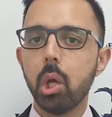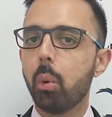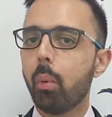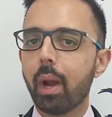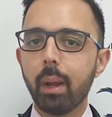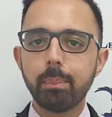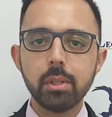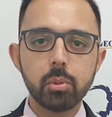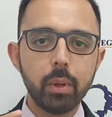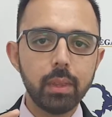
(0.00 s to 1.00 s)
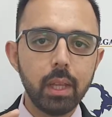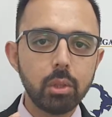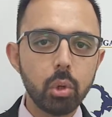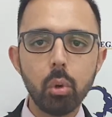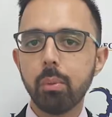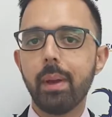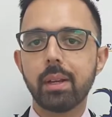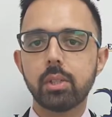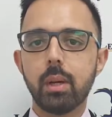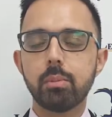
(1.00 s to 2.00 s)
What happens when they don't
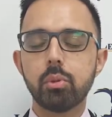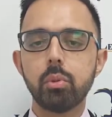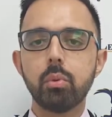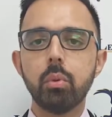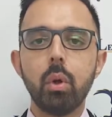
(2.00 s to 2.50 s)
match up to